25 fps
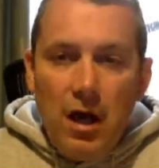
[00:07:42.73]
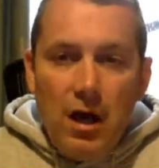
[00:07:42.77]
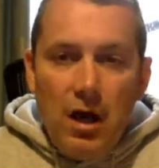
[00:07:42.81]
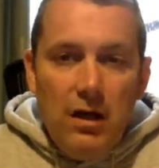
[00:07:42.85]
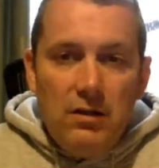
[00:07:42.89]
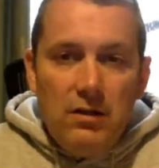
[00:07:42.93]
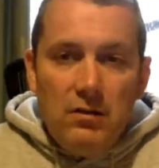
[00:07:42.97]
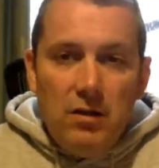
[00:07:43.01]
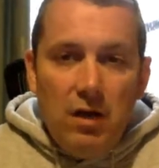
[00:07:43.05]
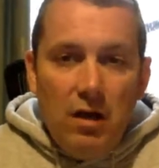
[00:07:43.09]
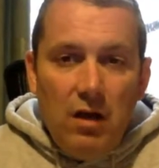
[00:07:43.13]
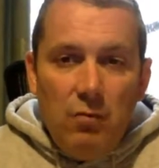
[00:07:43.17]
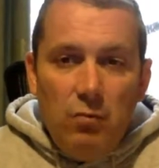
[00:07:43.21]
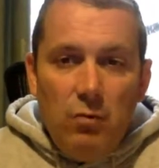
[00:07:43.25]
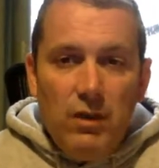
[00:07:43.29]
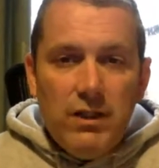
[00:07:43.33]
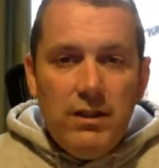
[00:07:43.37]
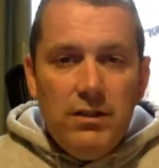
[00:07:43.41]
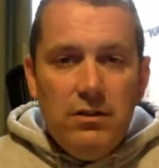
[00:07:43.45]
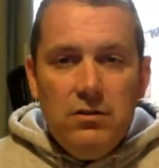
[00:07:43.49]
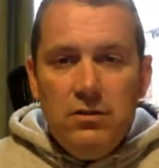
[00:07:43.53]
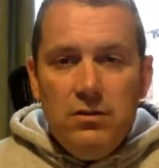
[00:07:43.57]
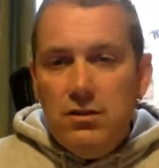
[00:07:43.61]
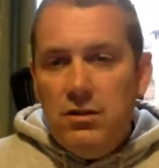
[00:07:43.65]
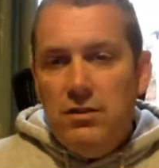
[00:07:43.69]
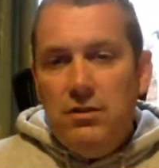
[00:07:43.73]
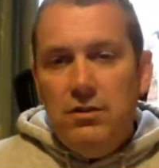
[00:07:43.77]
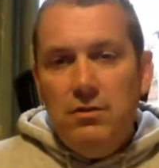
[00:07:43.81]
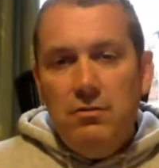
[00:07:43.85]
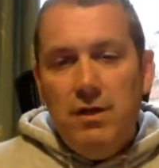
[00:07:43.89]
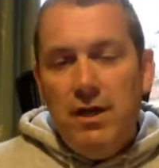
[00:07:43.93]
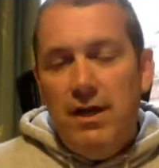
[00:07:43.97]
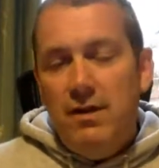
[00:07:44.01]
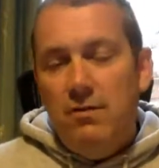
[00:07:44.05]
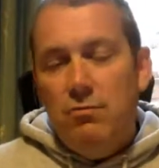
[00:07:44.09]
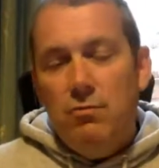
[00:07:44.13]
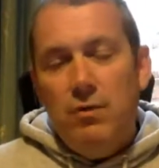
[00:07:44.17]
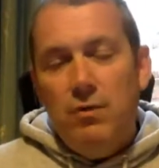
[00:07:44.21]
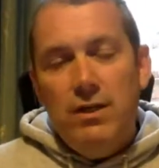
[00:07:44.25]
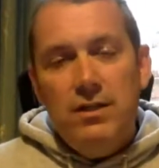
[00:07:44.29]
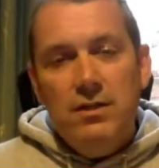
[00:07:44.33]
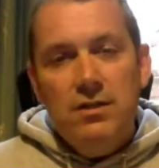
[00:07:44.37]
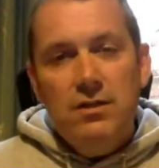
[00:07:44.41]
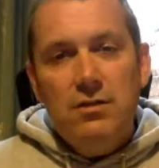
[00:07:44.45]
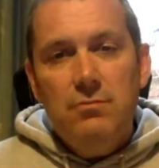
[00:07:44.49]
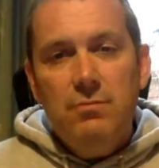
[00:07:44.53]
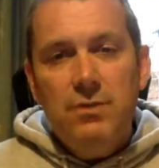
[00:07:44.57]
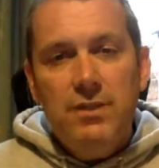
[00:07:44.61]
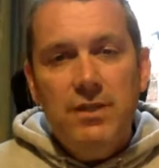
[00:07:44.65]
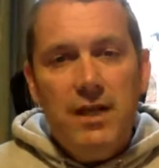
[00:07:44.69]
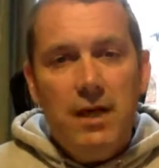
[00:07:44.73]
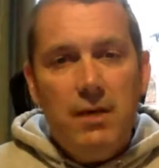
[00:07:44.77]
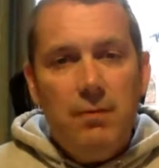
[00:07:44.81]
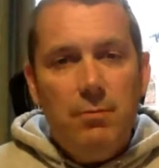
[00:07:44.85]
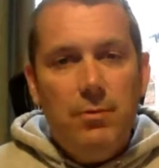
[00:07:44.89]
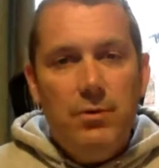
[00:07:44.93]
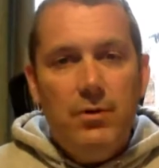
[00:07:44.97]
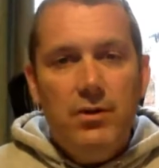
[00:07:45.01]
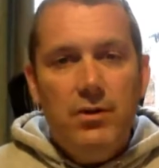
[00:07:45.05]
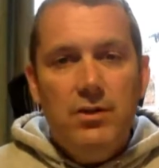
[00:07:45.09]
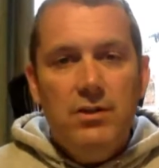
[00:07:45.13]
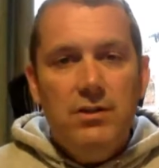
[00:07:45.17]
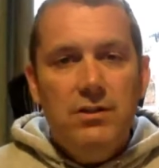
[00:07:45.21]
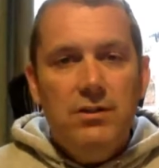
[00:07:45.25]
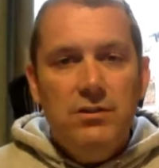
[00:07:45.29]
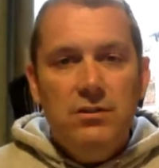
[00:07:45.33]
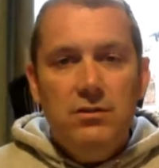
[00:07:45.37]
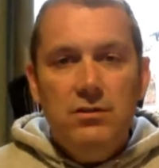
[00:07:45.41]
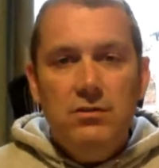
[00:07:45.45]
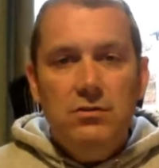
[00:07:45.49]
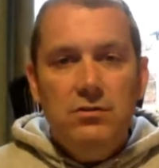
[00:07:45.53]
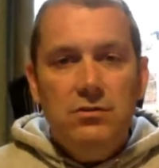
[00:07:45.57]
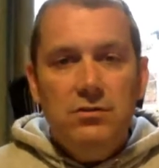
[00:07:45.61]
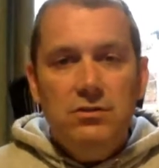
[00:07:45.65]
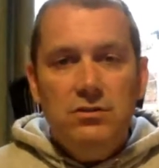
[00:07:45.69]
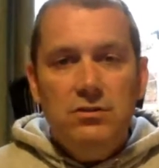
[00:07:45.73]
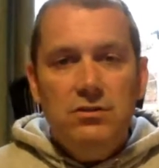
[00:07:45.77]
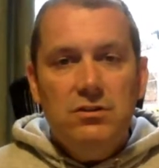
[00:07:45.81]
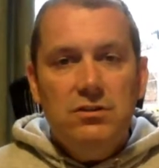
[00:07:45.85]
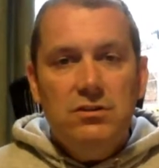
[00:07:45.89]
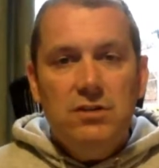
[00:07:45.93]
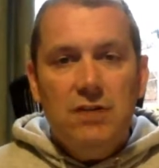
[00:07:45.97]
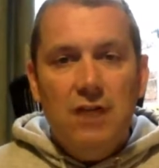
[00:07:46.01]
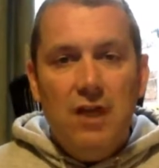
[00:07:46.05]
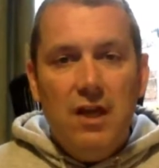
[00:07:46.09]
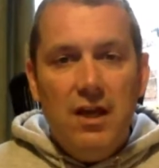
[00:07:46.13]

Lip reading: And when you can do it, when you can be that person who's just